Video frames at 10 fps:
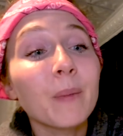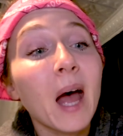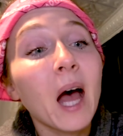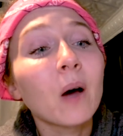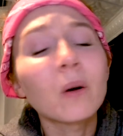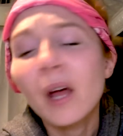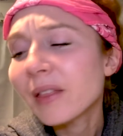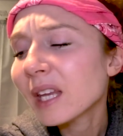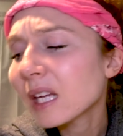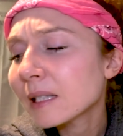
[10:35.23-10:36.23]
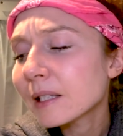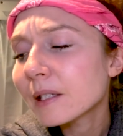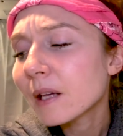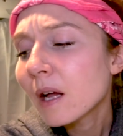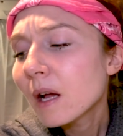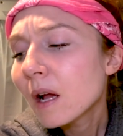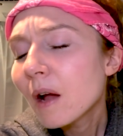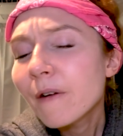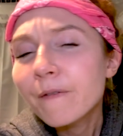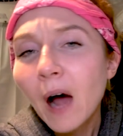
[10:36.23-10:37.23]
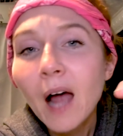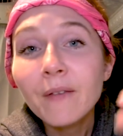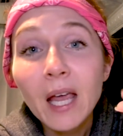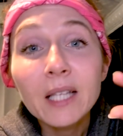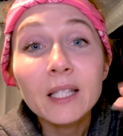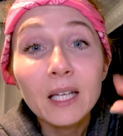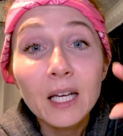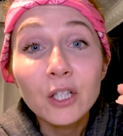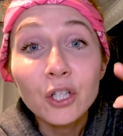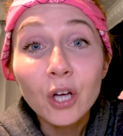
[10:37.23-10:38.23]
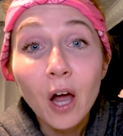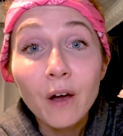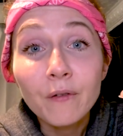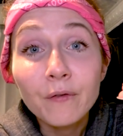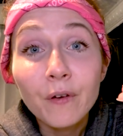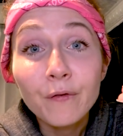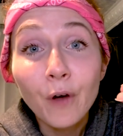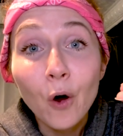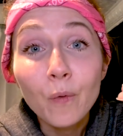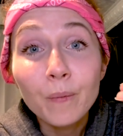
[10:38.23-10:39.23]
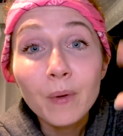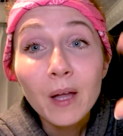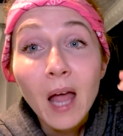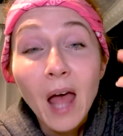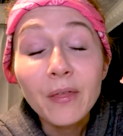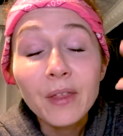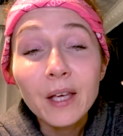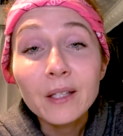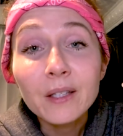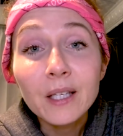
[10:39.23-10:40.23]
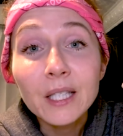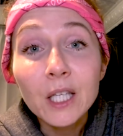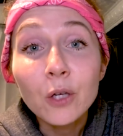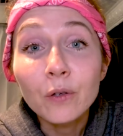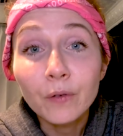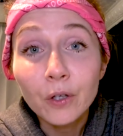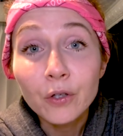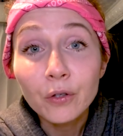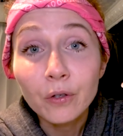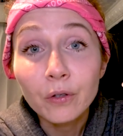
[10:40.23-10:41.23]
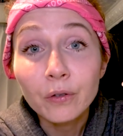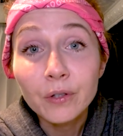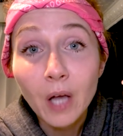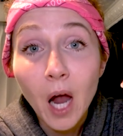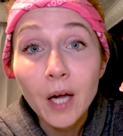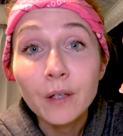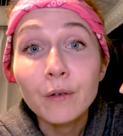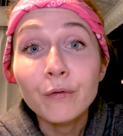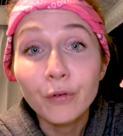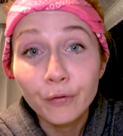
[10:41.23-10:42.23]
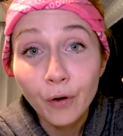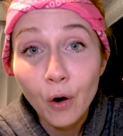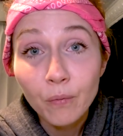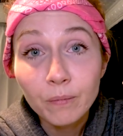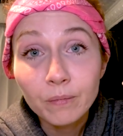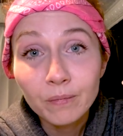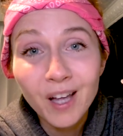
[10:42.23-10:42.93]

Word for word: about, I think it's five eighths an inch of foam, and this is the universal sign for foam.